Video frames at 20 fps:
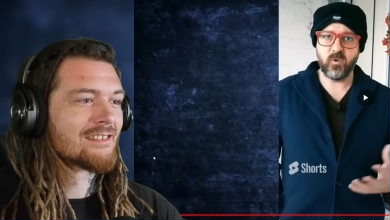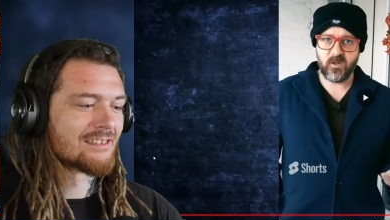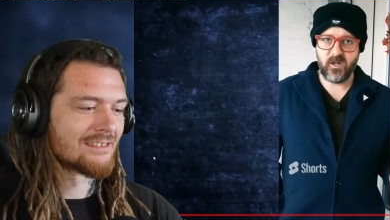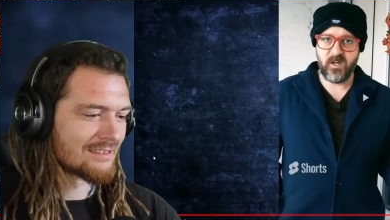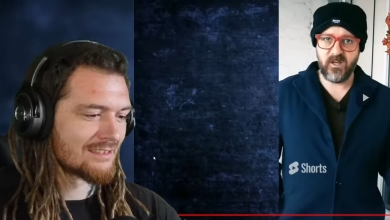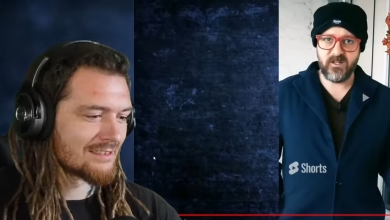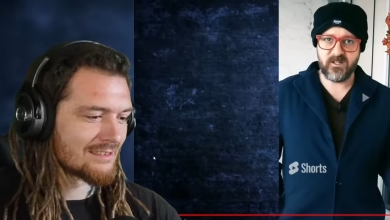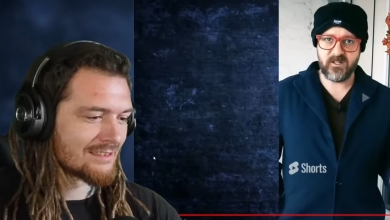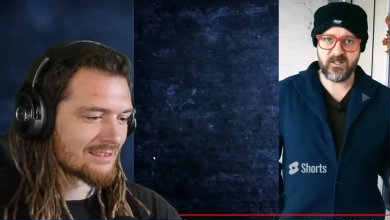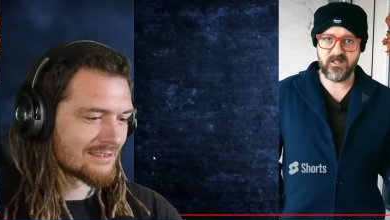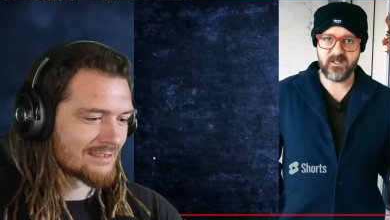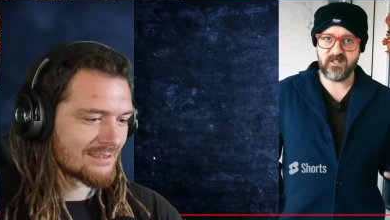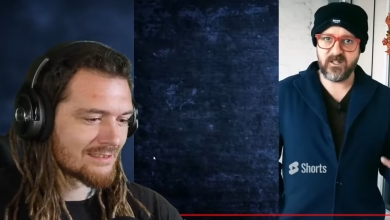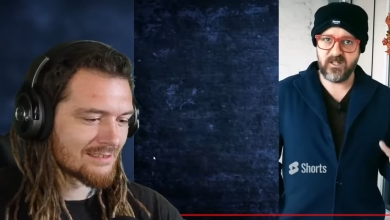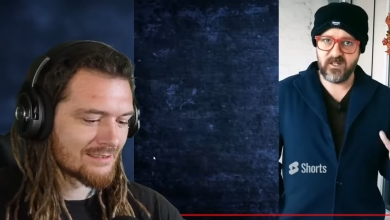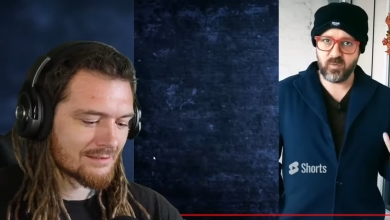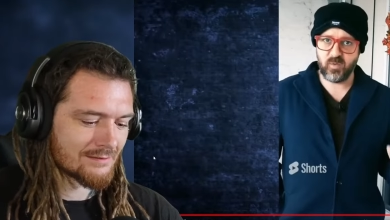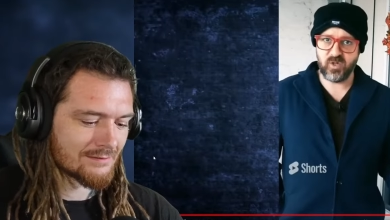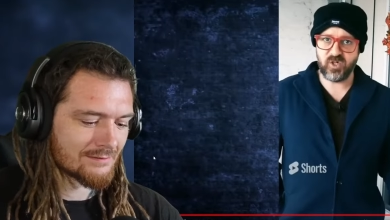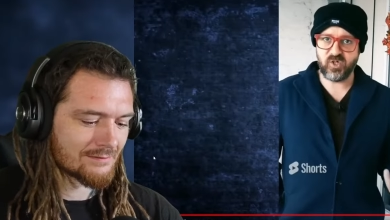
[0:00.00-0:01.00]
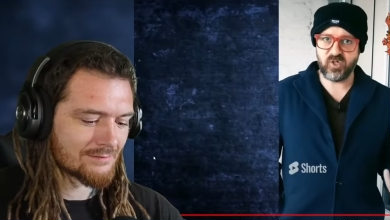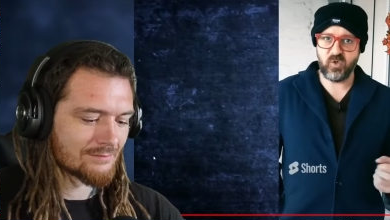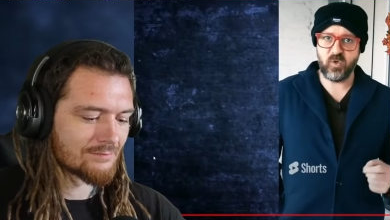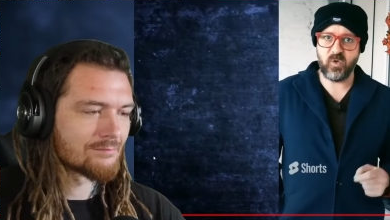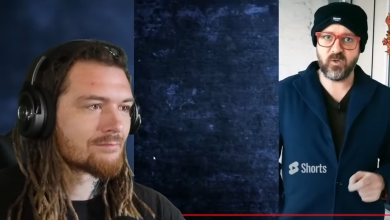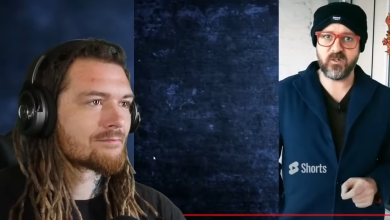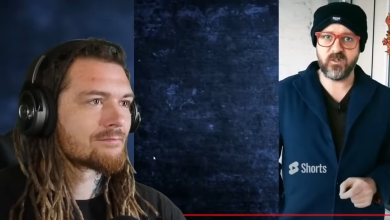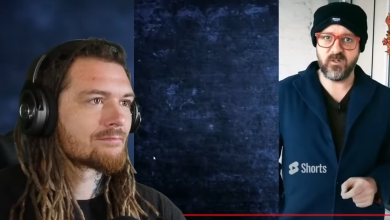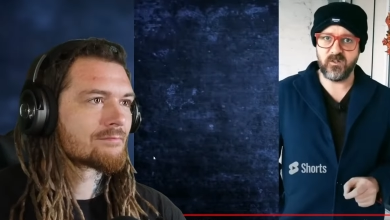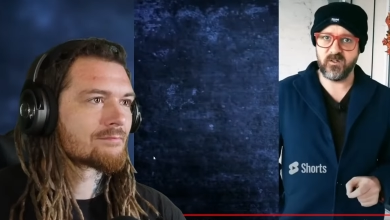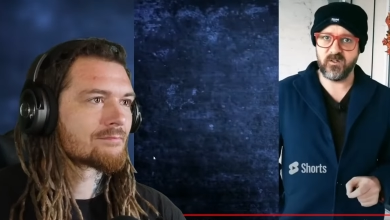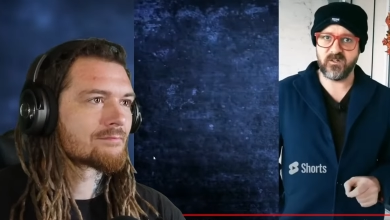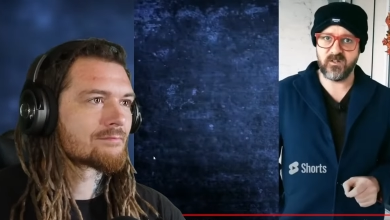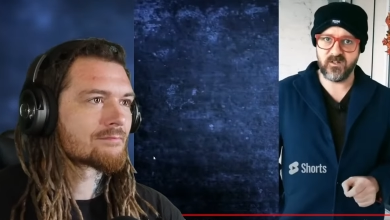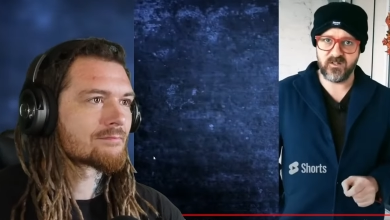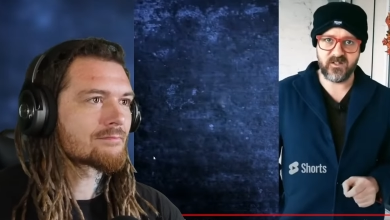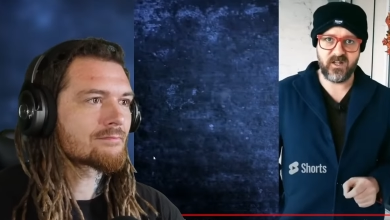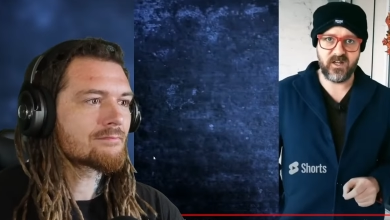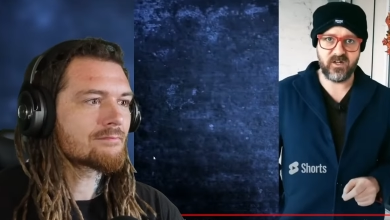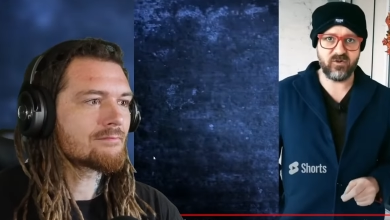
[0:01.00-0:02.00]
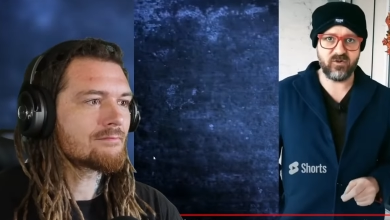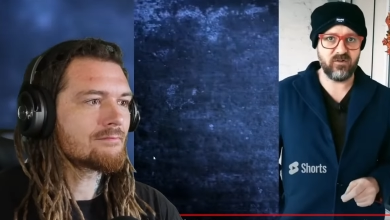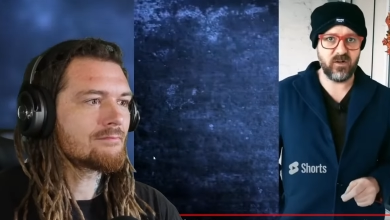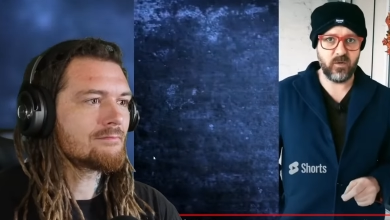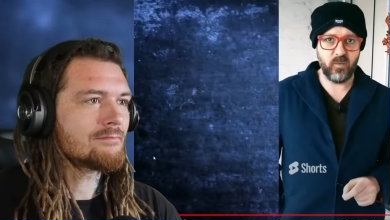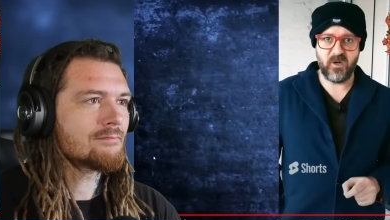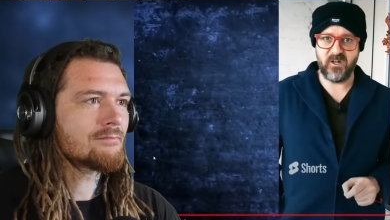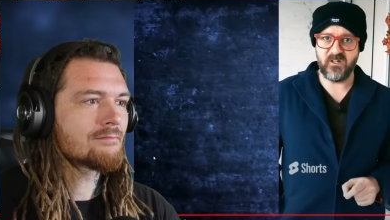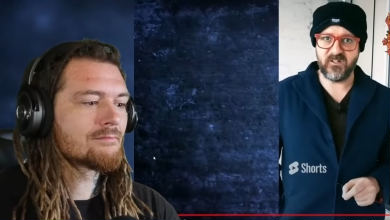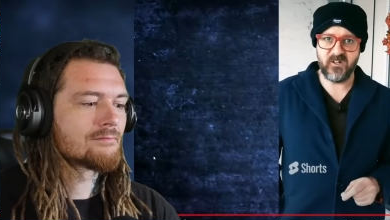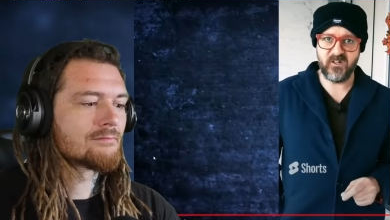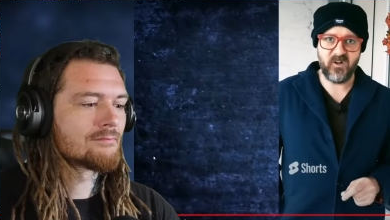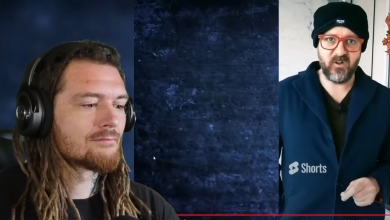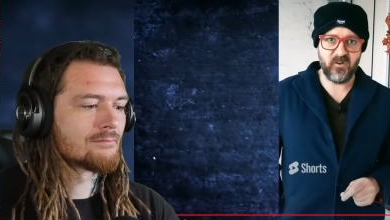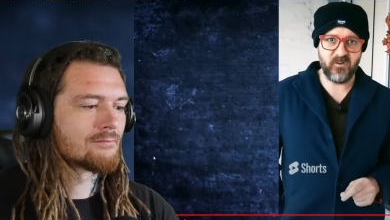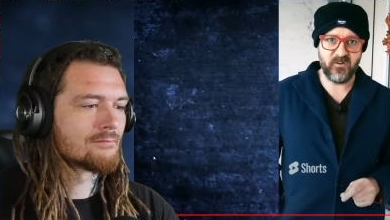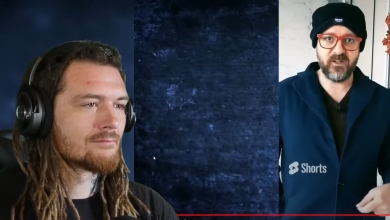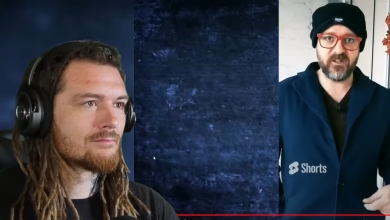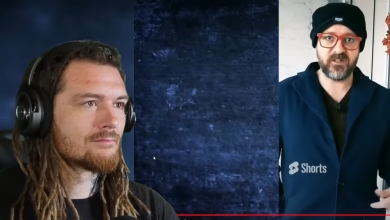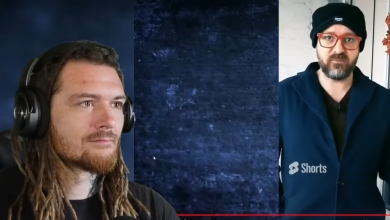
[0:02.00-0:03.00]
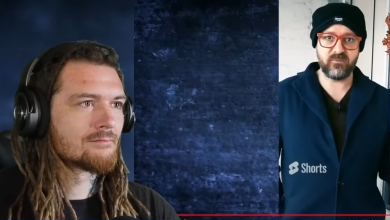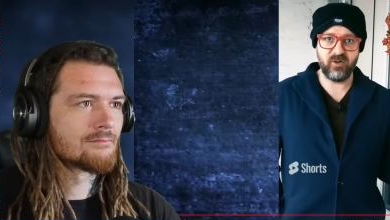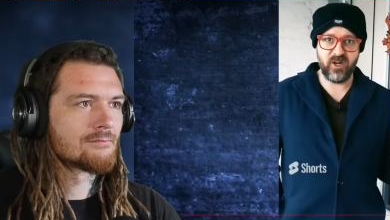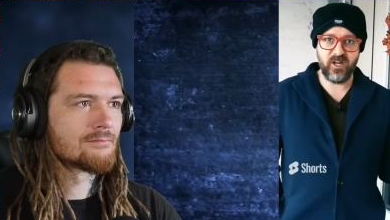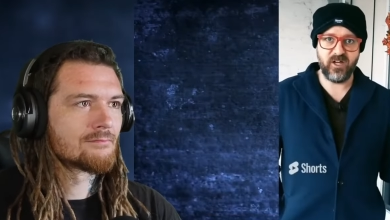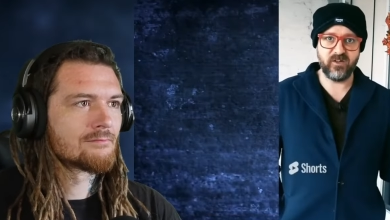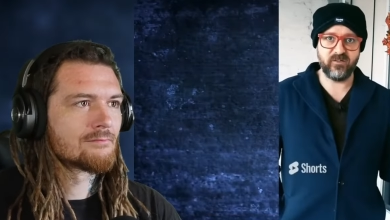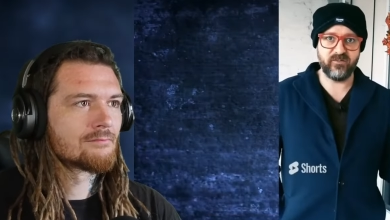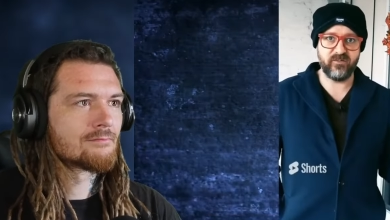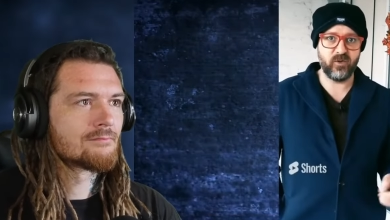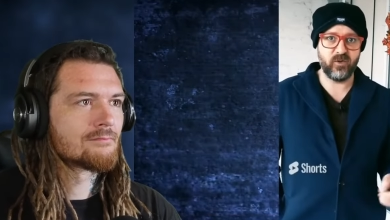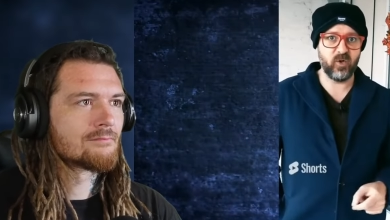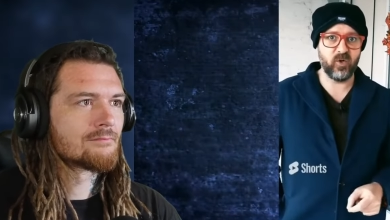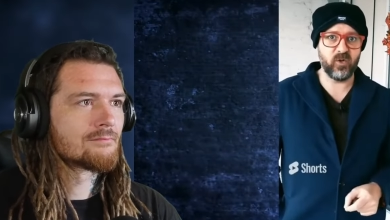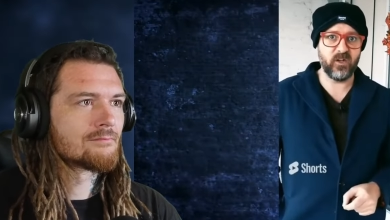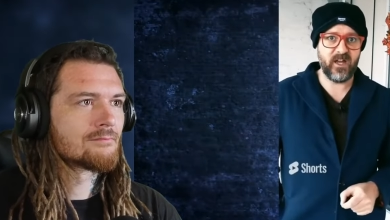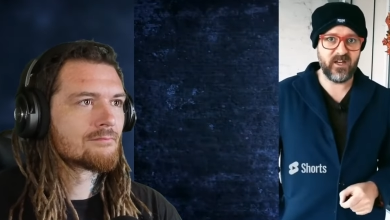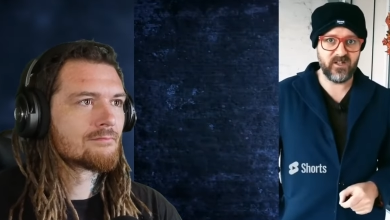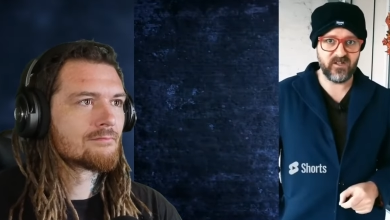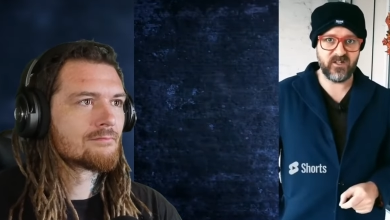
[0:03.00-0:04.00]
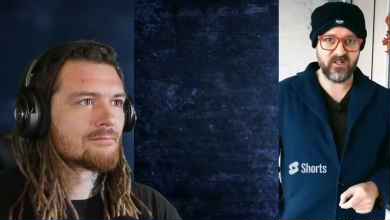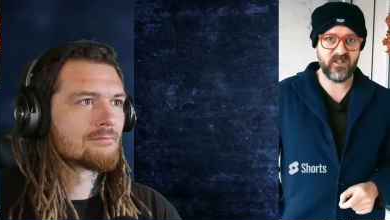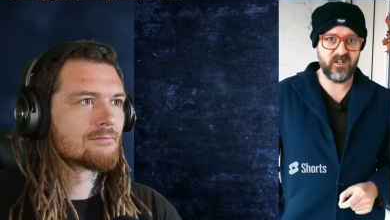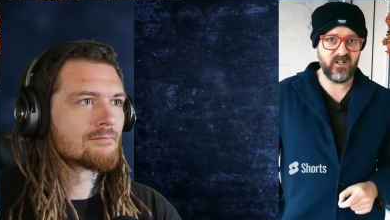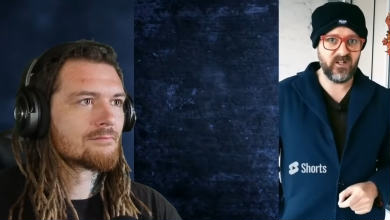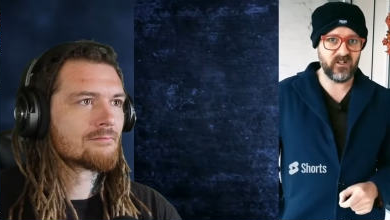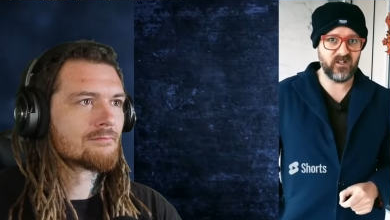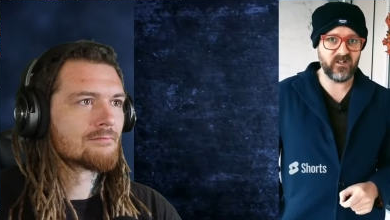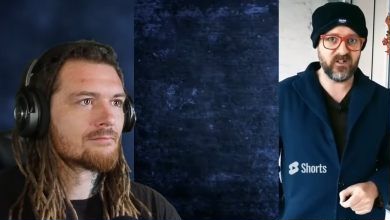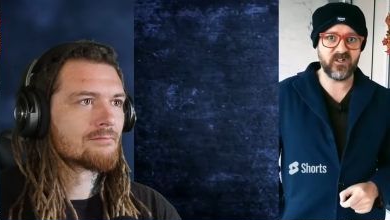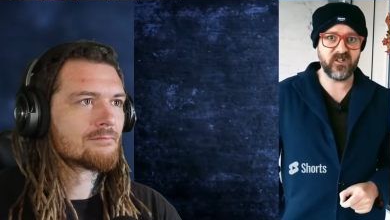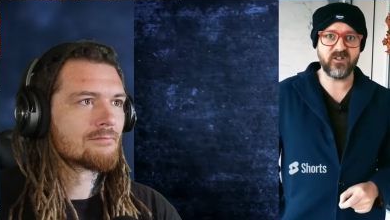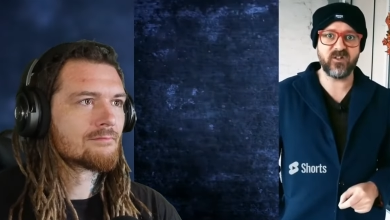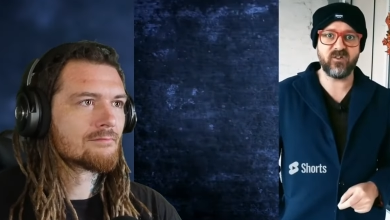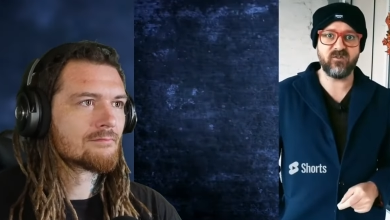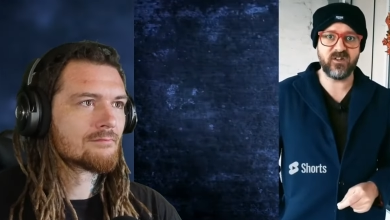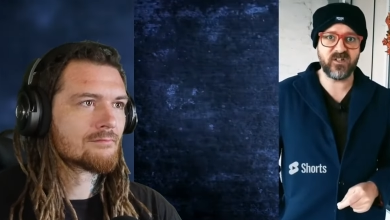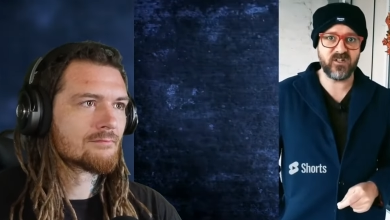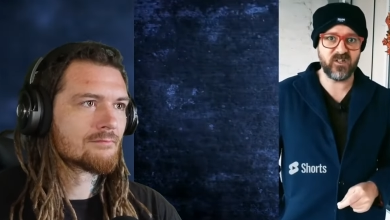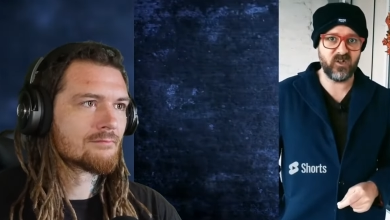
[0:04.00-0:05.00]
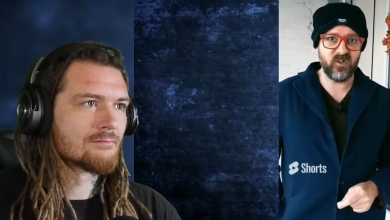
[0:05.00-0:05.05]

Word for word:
Speaker 1: In all cases, these were shortened as the century went on, and spring and fall entered English as a